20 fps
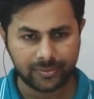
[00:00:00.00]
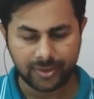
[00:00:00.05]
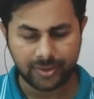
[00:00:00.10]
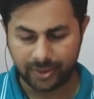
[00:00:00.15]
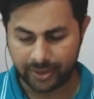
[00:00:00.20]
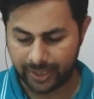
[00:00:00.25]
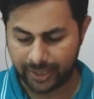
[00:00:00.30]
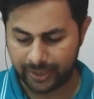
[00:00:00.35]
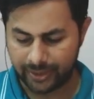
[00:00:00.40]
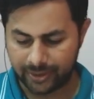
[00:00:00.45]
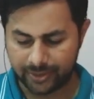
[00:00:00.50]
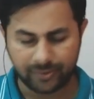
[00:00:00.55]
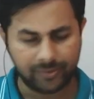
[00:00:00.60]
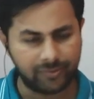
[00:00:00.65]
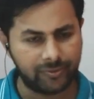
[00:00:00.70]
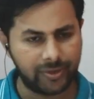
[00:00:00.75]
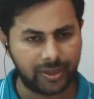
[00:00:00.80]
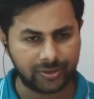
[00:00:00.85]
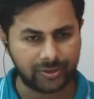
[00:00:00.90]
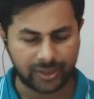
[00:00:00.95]
right?
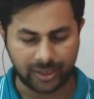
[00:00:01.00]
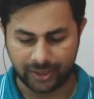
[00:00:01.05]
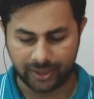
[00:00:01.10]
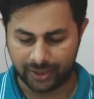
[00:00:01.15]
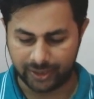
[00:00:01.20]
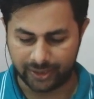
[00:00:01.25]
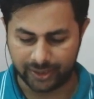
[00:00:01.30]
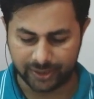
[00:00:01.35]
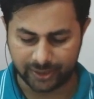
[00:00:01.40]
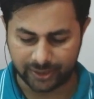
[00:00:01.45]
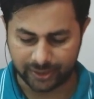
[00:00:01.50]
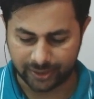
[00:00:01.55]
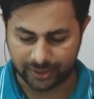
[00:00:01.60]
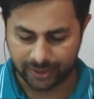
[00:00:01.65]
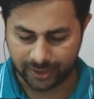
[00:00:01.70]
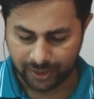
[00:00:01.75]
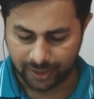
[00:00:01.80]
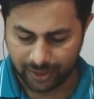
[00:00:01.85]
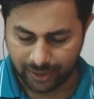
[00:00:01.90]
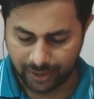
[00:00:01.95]
We have studied this.
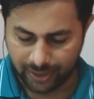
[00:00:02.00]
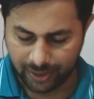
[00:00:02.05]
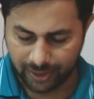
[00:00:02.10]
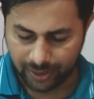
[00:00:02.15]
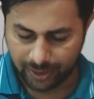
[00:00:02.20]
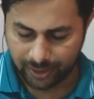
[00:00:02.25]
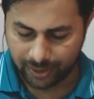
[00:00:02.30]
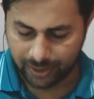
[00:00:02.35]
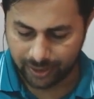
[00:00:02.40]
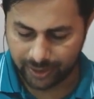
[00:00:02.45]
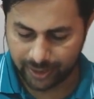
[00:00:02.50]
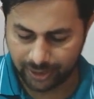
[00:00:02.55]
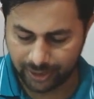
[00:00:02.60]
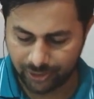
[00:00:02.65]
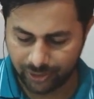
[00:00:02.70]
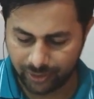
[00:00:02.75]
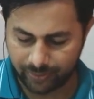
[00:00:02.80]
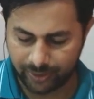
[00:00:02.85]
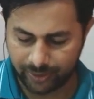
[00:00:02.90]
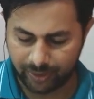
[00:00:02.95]
The ratio
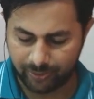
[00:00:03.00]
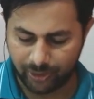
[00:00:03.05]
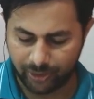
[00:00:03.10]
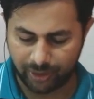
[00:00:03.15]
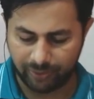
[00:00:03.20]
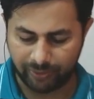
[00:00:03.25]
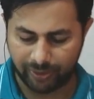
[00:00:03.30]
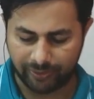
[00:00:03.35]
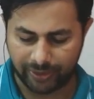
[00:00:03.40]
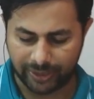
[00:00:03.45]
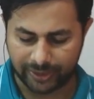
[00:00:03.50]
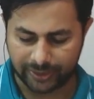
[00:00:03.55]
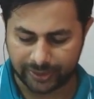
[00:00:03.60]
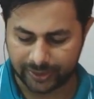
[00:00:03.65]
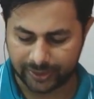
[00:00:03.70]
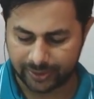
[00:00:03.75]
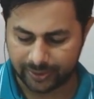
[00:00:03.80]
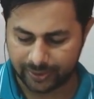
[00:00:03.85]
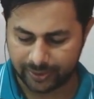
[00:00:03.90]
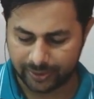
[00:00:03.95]
of de Broglie wavelengths.
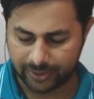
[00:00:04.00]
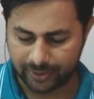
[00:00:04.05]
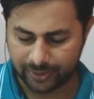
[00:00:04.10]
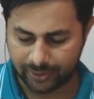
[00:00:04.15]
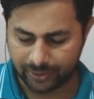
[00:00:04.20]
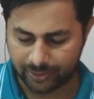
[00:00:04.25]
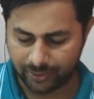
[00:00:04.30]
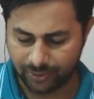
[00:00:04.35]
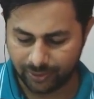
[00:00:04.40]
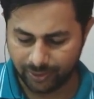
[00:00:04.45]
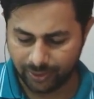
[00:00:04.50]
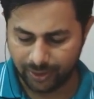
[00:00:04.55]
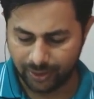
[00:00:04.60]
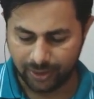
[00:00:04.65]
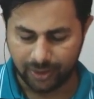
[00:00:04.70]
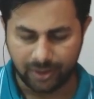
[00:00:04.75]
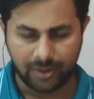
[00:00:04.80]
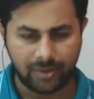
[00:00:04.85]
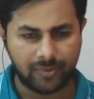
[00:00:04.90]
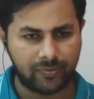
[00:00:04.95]
So
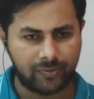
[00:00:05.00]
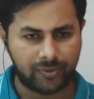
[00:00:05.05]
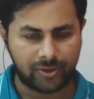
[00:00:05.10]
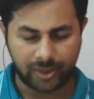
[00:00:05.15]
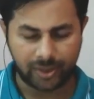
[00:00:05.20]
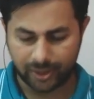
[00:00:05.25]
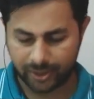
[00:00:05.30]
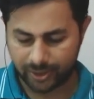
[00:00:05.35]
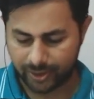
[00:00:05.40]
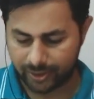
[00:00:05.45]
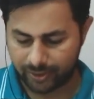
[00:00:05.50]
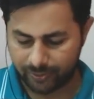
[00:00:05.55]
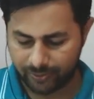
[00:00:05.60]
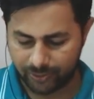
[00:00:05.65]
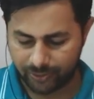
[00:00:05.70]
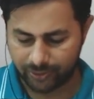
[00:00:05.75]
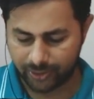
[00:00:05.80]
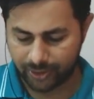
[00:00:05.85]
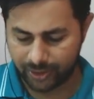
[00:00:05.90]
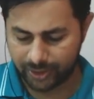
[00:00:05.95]
for a
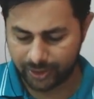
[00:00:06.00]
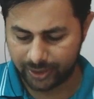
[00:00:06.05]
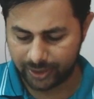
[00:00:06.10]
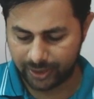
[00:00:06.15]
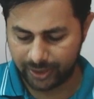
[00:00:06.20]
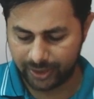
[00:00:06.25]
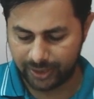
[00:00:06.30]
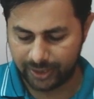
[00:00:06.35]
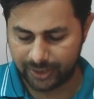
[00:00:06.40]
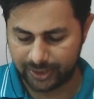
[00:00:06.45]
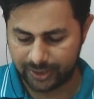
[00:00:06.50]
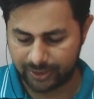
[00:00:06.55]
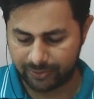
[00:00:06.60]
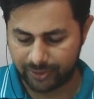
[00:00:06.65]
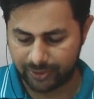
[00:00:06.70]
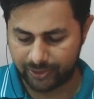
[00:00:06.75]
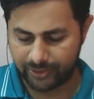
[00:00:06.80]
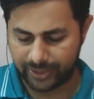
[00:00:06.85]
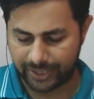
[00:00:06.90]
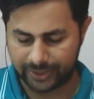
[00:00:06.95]
photon, E is equal
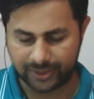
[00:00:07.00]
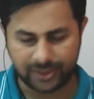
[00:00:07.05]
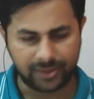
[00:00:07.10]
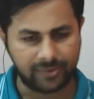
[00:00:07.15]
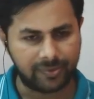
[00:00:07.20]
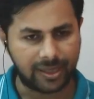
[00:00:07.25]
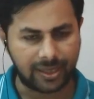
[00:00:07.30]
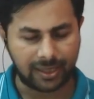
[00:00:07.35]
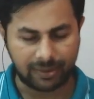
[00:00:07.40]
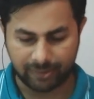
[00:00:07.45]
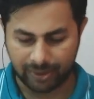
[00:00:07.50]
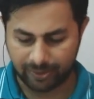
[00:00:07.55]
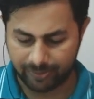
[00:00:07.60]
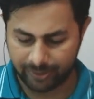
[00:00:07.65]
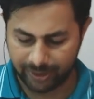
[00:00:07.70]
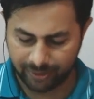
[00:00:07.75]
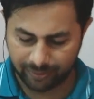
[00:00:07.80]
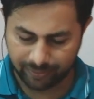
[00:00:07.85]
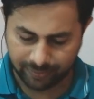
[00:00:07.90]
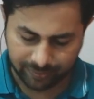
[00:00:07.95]
to hc by lambda
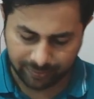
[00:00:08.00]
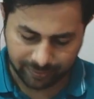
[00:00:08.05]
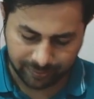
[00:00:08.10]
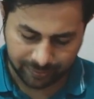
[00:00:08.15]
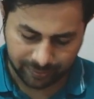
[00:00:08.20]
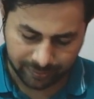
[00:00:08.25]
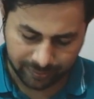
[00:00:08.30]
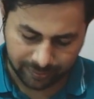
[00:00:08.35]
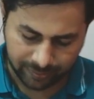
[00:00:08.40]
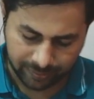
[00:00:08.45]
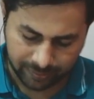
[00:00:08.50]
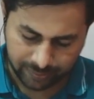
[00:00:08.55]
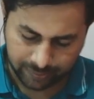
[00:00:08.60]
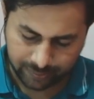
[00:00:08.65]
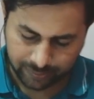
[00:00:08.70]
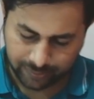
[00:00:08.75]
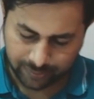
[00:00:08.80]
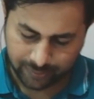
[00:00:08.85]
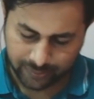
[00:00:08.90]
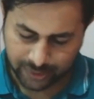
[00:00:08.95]
p.
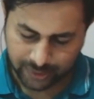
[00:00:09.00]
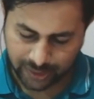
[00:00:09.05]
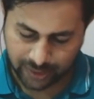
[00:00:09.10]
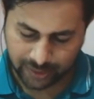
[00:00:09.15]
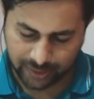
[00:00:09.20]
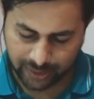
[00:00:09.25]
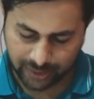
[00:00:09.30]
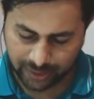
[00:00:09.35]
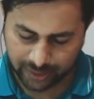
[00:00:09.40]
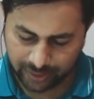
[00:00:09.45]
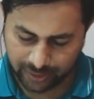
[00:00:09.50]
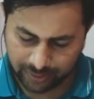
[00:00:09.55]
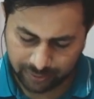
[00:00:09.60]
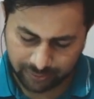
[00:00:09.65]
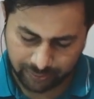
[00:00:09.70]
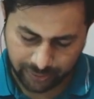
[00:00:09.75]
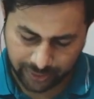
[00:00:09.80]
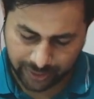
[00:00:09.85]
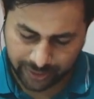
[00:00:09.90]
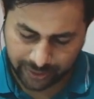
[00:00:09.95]
And then
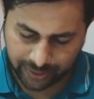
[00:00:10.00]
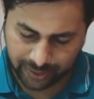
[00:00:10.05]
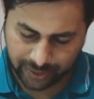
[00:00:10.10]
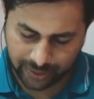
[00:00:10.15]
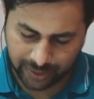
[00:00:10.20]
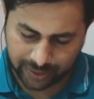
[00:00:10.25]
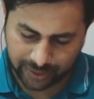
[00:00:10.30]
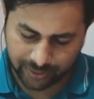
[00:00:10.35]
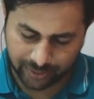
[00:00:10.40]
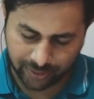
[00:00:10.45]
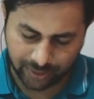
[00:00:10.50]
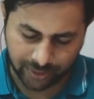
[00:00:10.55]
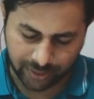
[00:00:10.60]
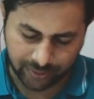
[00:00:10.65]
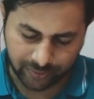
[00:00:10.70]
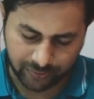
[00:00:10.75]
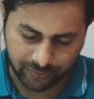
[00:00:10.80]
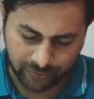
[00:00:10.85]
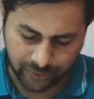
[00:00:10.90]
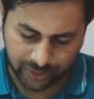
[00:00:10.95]
for an electron,
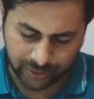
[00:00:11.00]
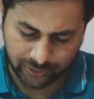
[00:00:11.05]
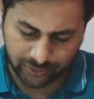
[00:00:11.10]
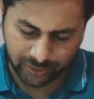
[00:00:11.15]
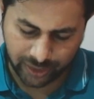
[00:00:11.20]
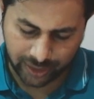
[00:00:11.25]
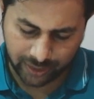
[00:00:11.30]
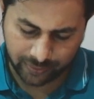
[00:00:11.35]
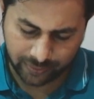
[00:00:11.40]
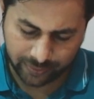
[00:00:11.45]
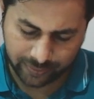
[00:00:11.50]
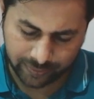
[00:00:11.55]
what do you have?